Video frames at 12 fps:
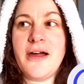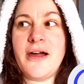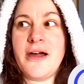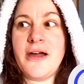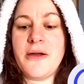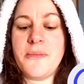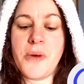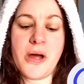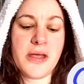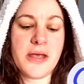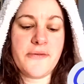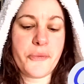Um,
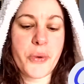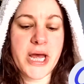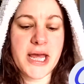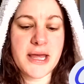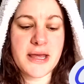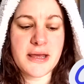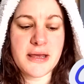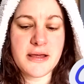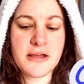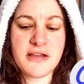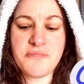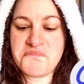I give
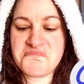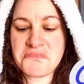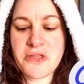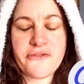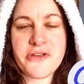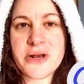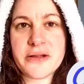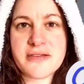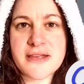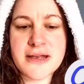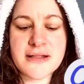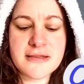away a few little
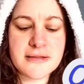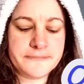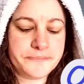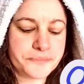seeds.